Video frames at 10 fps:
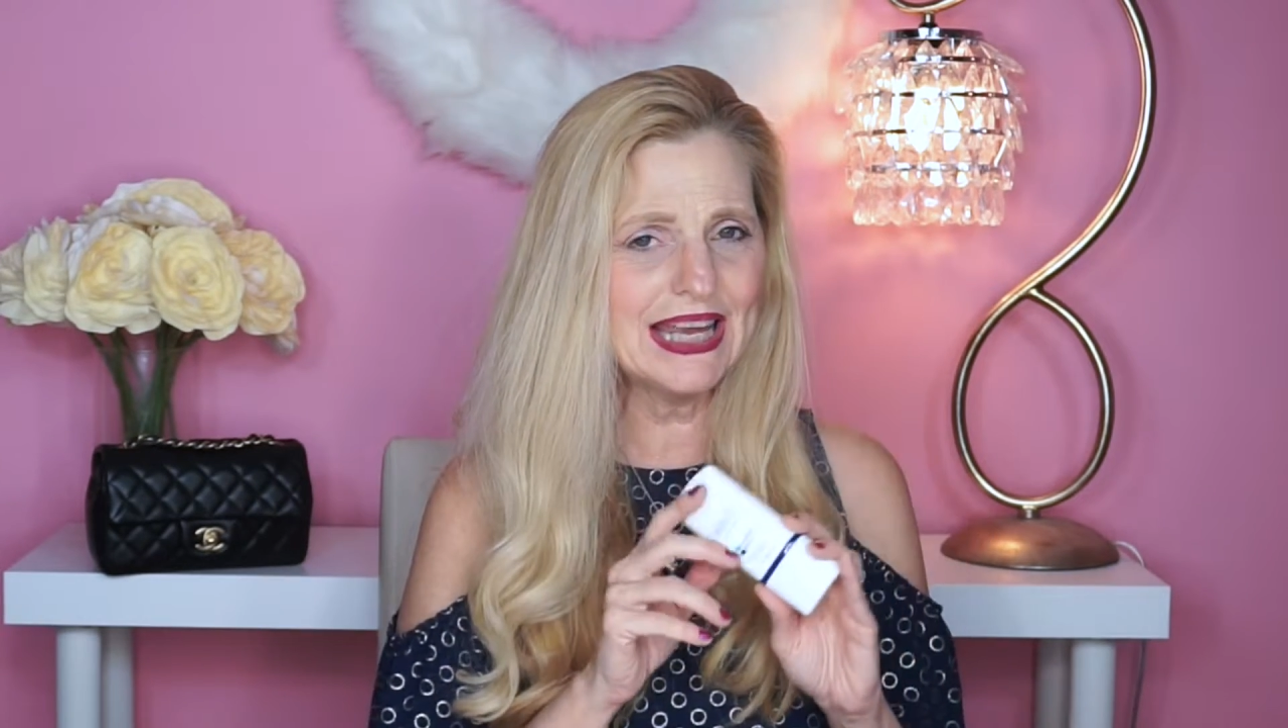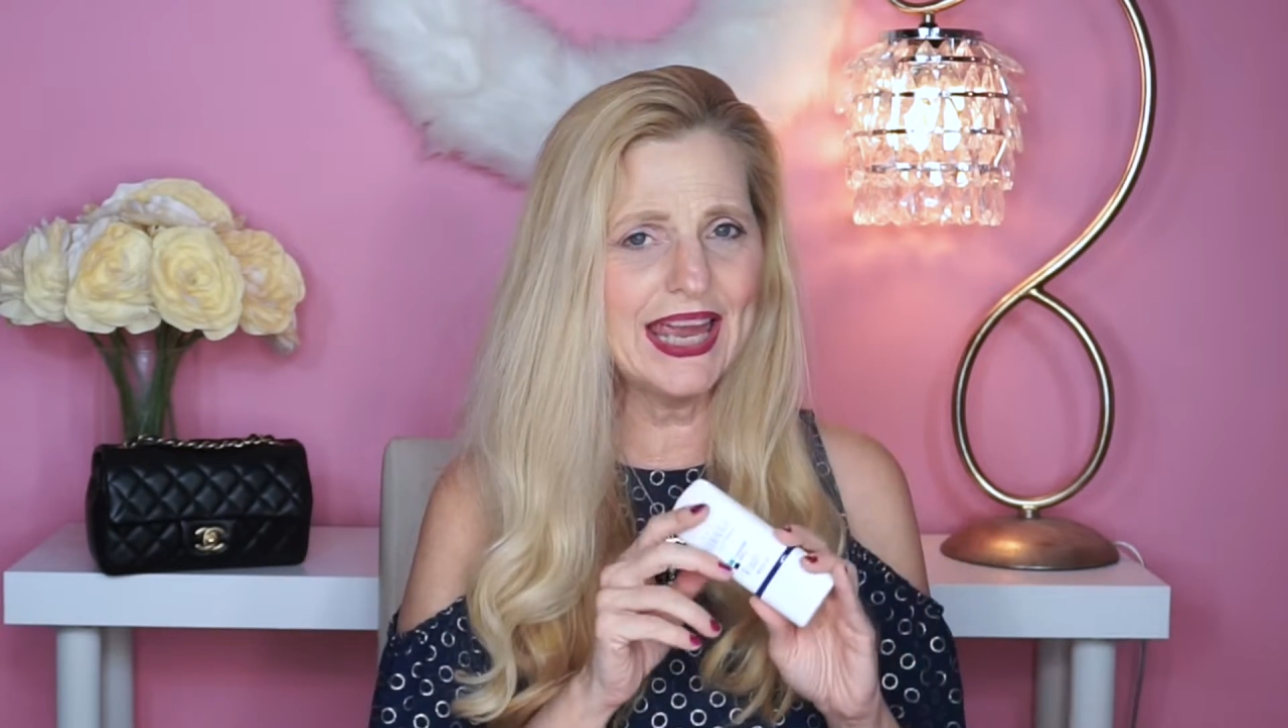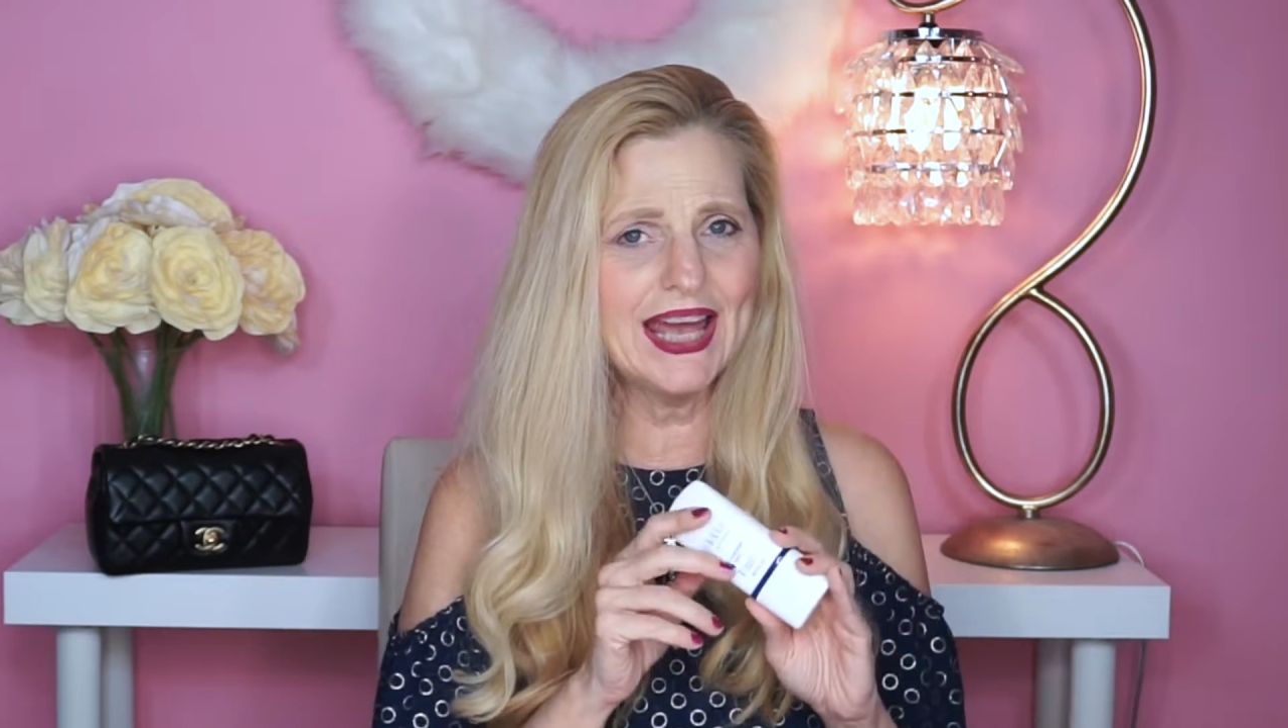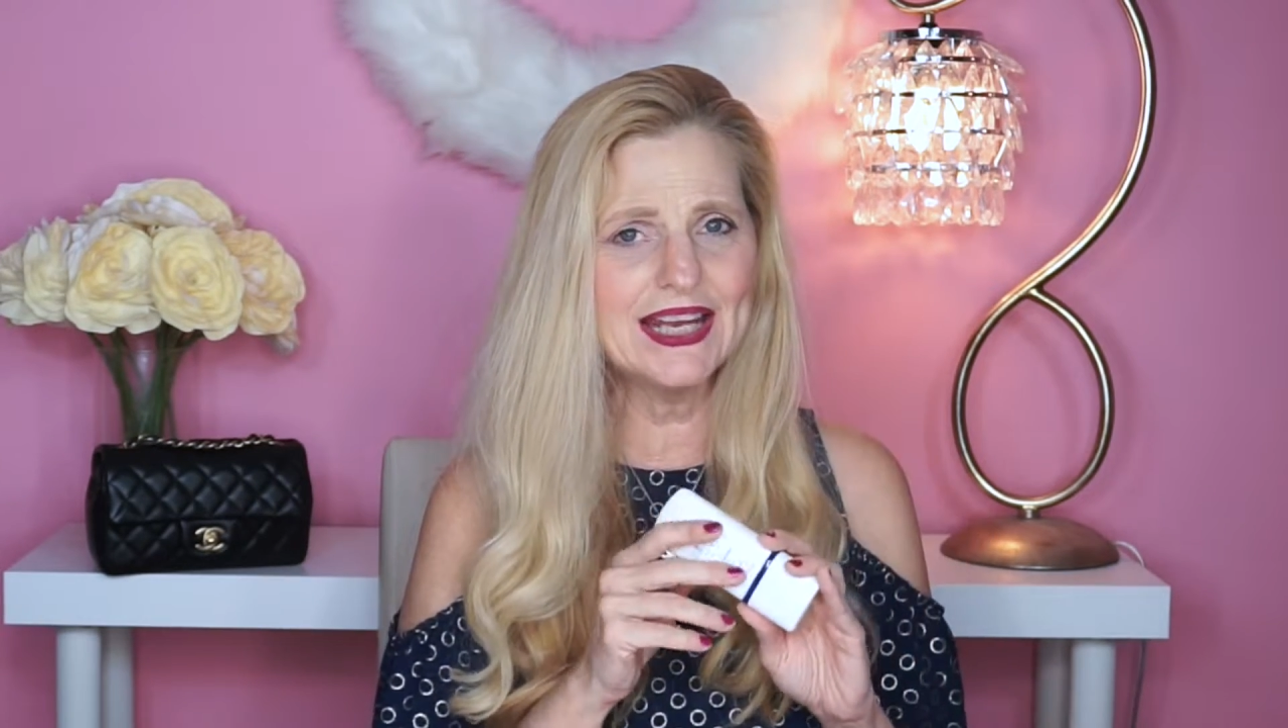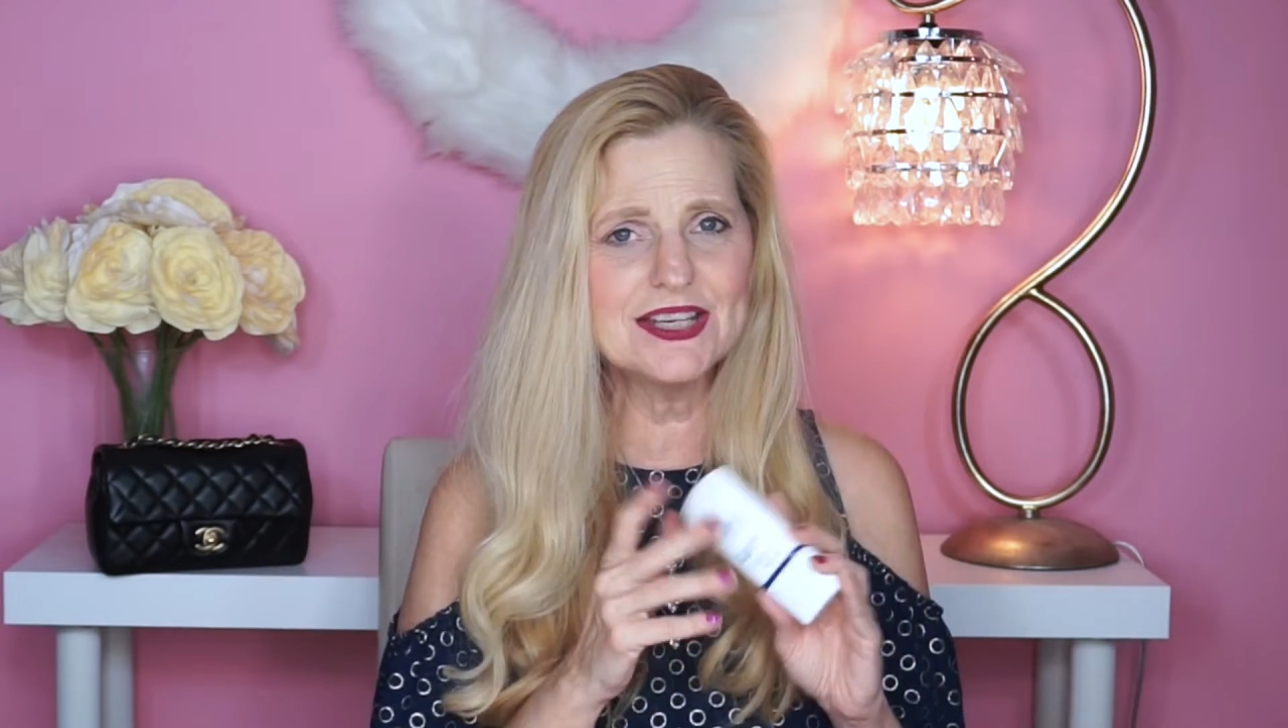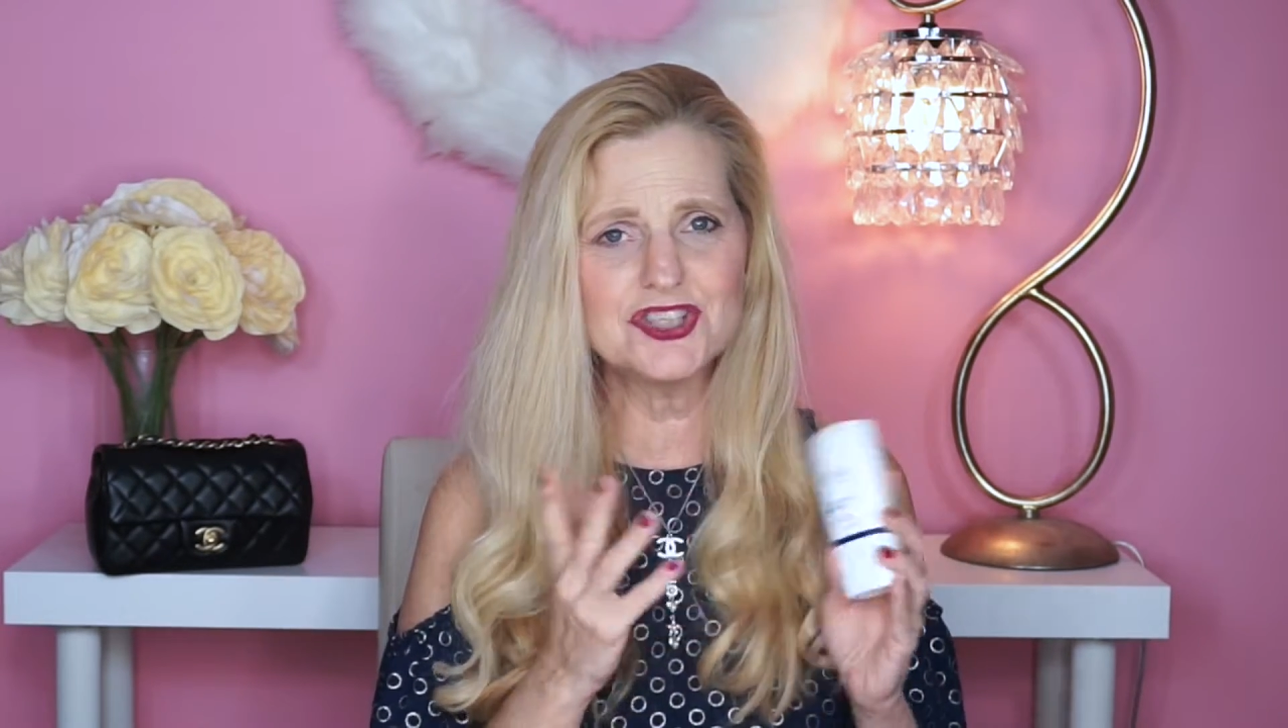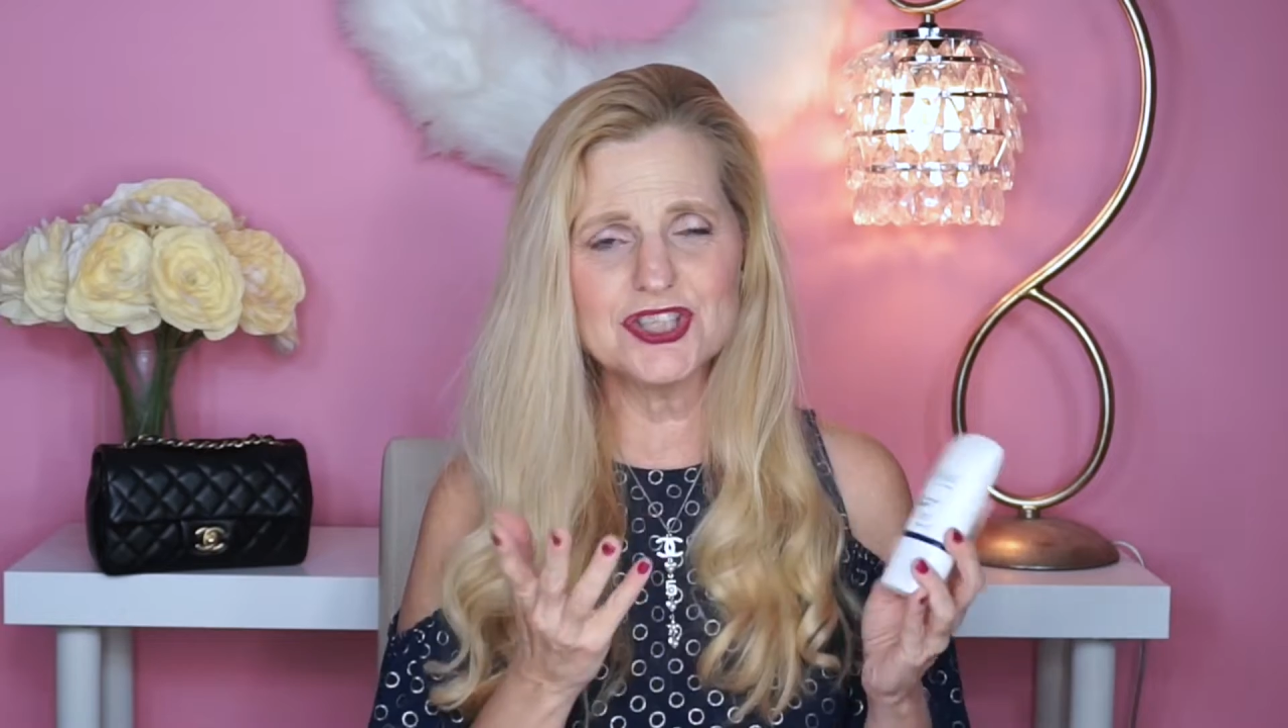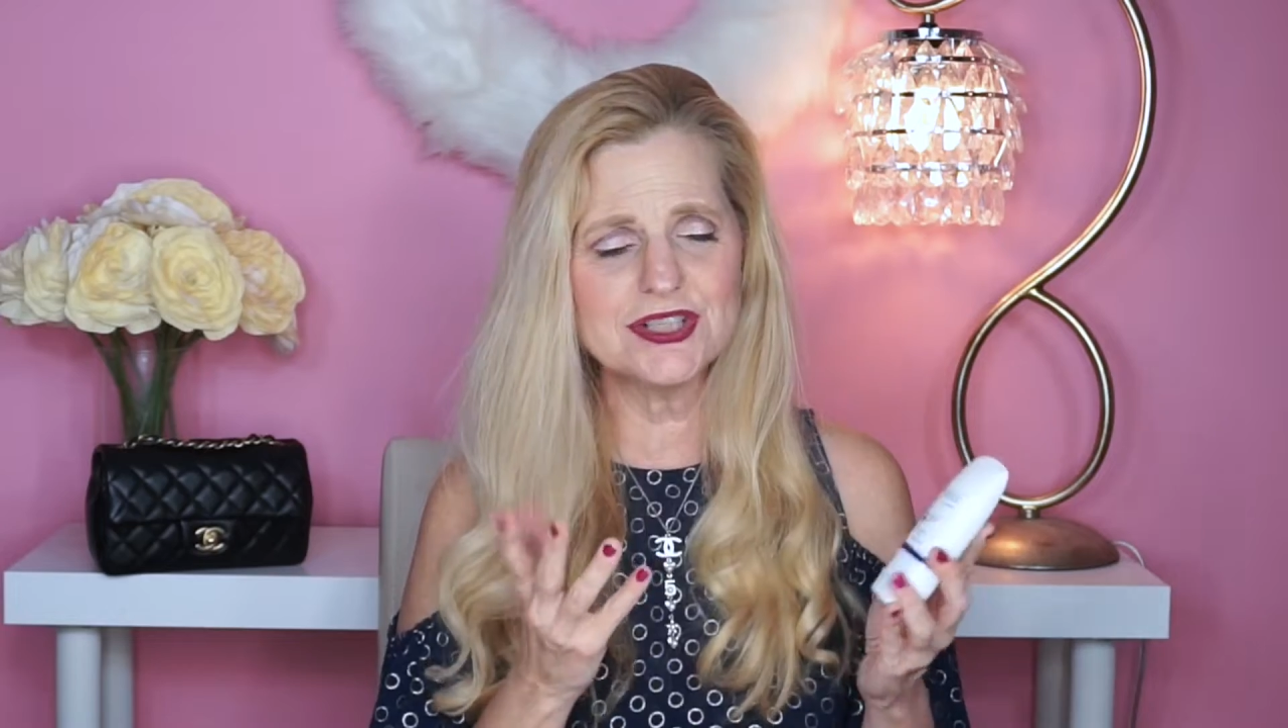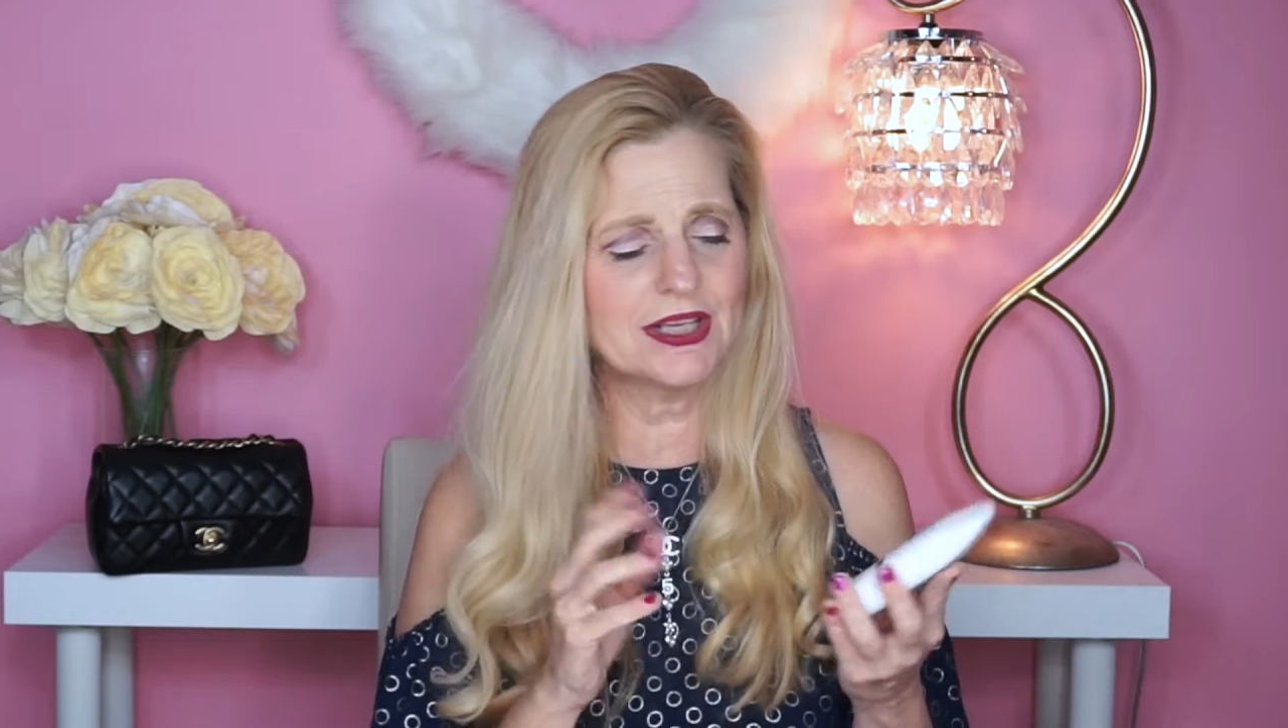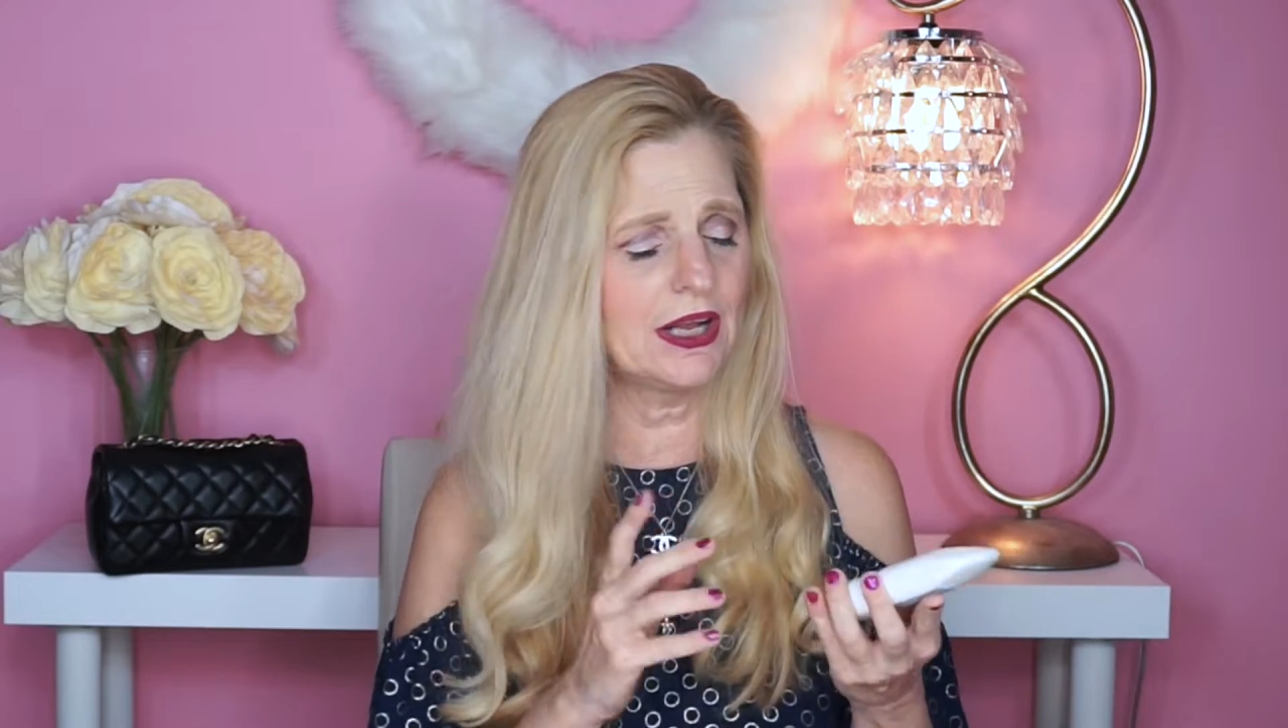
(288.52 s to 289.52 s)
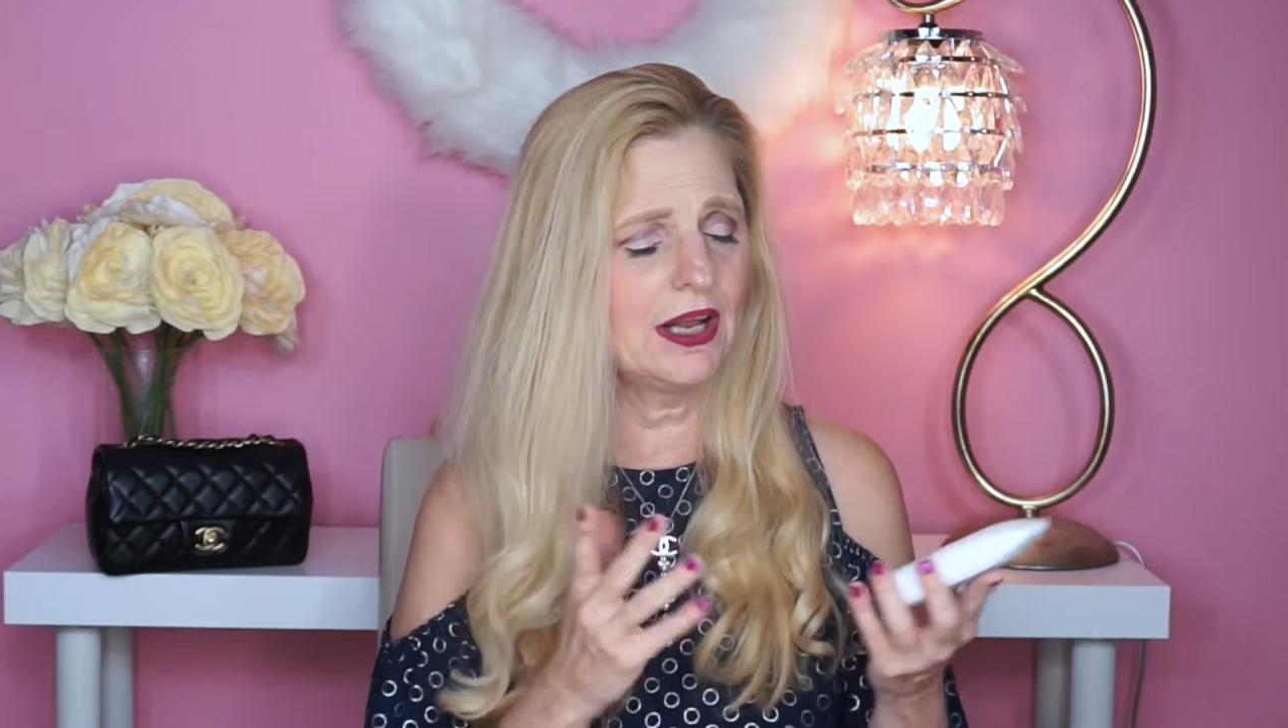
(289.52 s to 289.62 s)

And it's just,